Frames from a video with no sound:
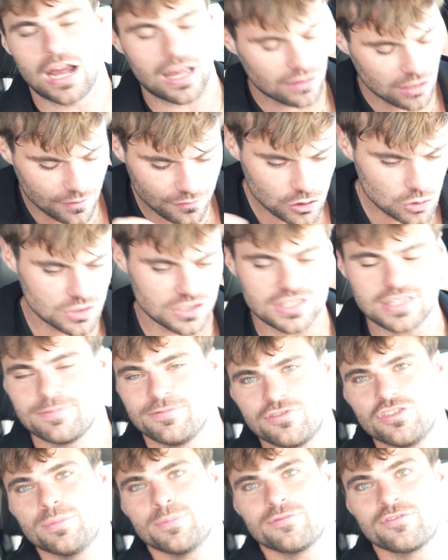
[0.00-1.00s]
I love
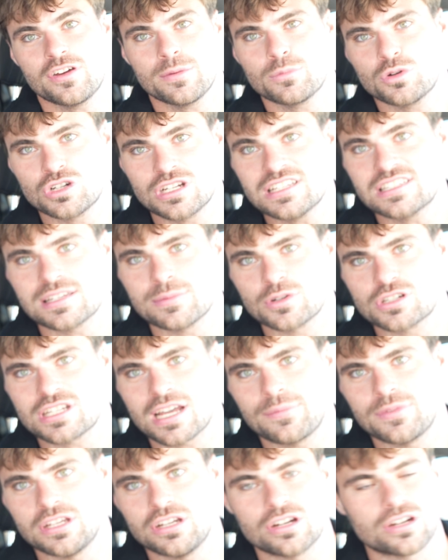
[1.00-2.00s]
November, December
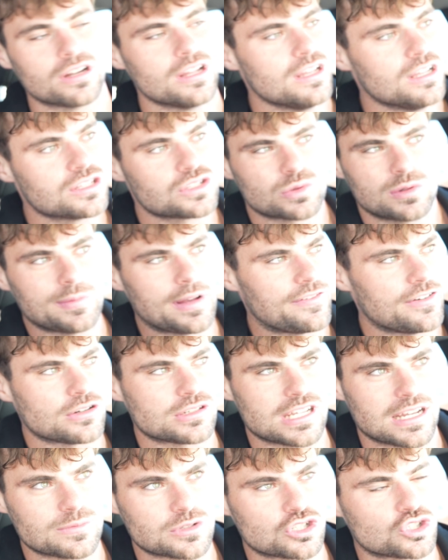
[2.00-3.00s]
time of the year. It's one of my
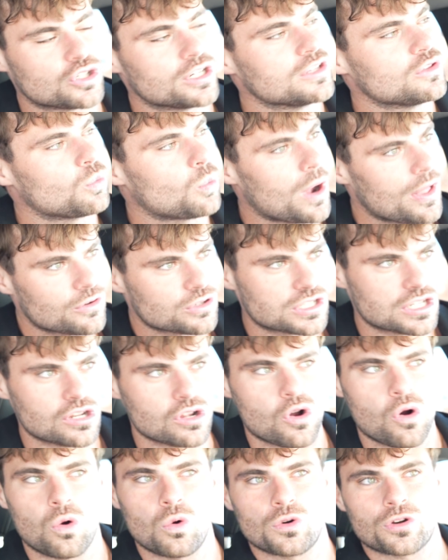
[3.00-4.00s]
favorite times to train. The weather's
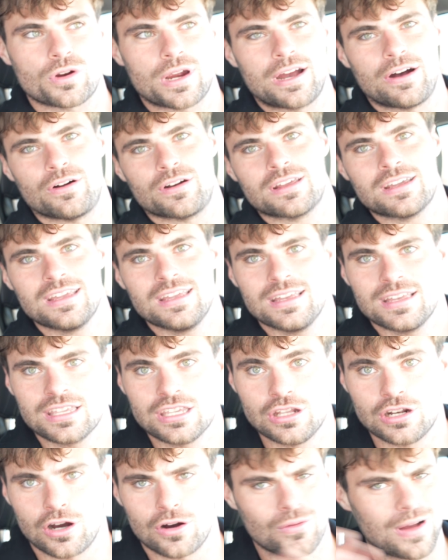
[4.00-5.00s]
getting colder out.
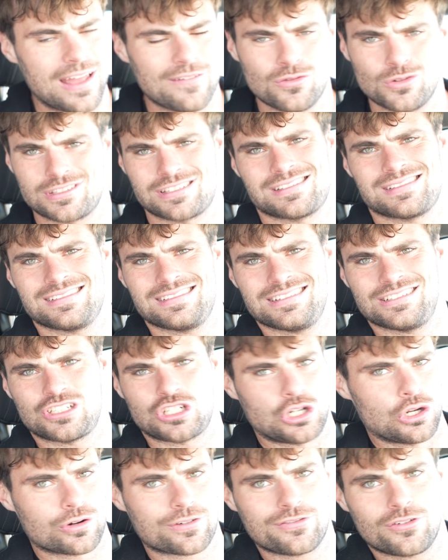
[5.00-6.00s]
You know, everyone's
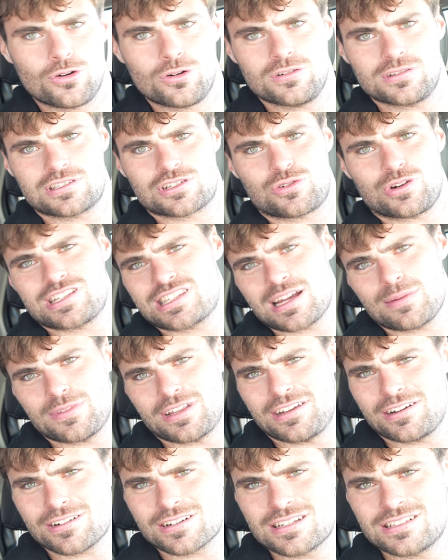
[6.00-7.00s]
cheerful. It's a great time
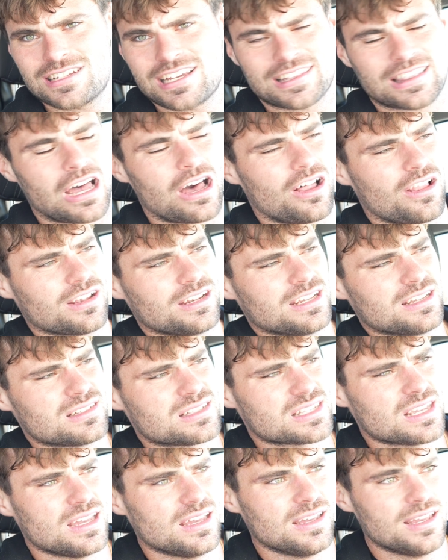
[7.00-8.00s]
of the year because you got the
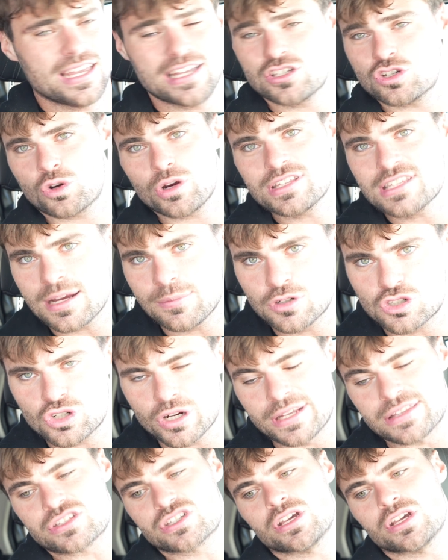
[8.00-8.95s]
holidays. It's a great time to train.